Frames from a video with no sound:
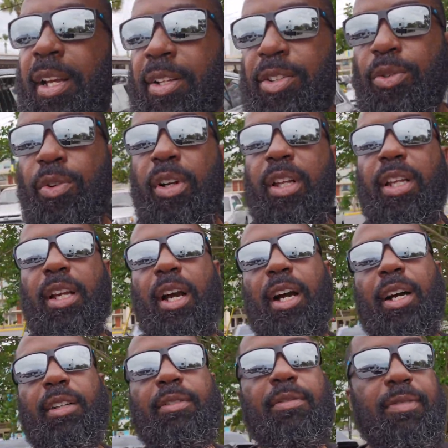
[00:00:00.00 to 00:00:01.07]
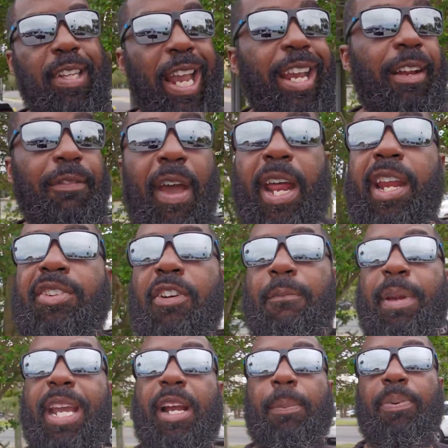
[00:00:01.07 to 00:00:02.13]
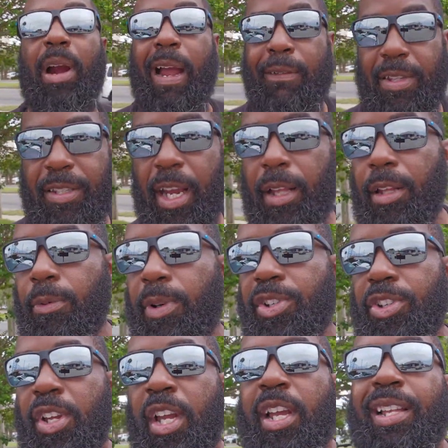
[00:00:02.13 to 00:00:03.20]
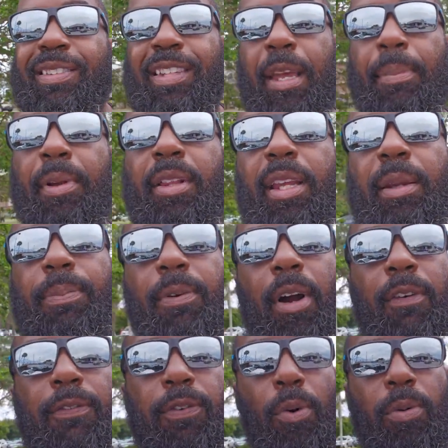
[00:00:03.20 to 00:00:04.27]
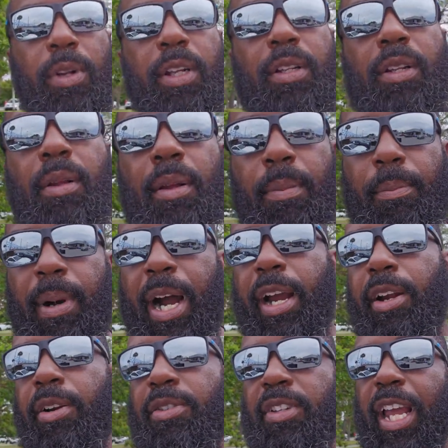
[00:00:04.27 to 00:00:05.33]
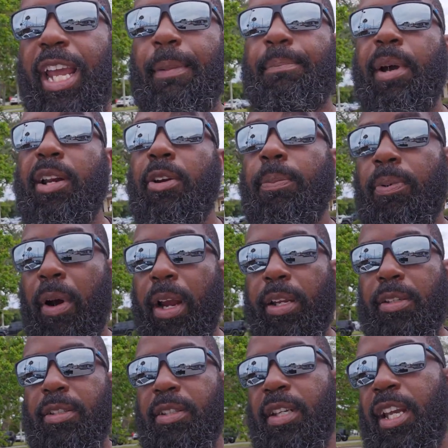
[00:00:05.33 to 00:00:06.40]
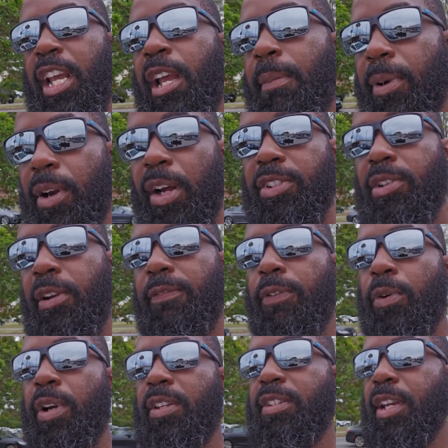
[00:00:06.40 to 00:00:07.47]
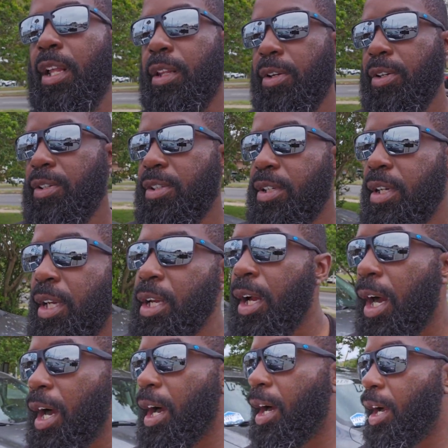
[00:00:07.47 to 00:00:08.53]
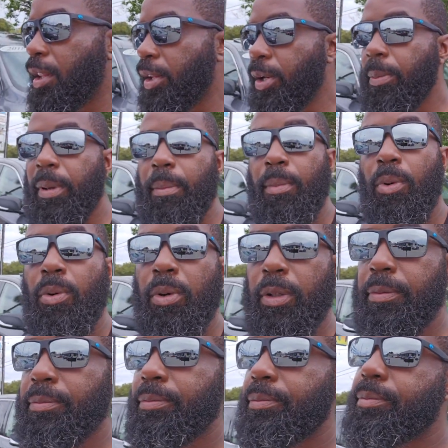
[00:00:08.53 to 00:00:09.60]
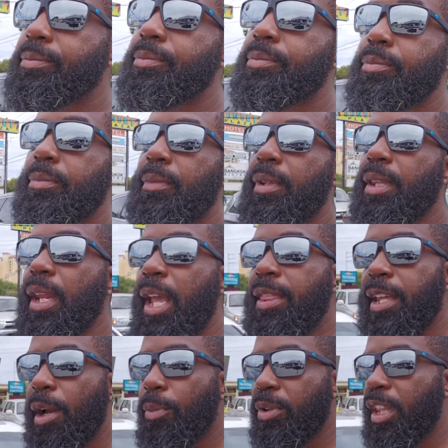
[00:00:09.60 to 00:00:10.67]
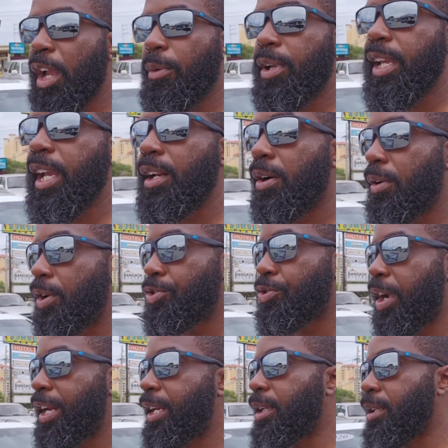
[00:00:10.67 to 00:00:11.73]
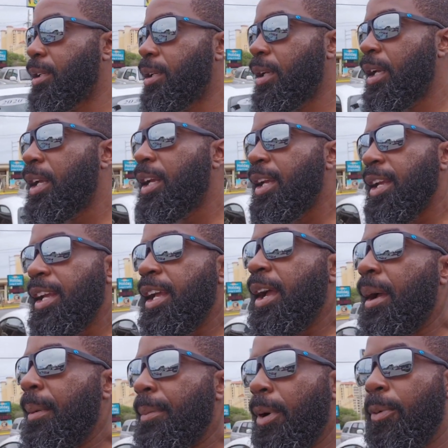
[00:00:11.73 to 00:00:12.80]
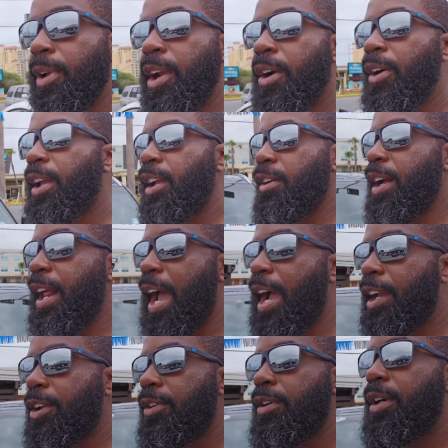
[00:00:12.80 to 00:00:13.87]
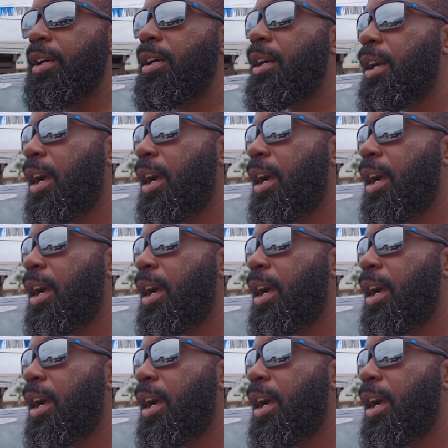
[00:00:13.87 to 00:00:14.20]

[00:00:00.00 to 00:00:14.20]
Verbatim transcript: to really uh, take advantage of being a private seller, which typically afforded buyers a better price, but also afforded sellers uh, a little bit more than what they would get on a trade-in. But we are here at Acura.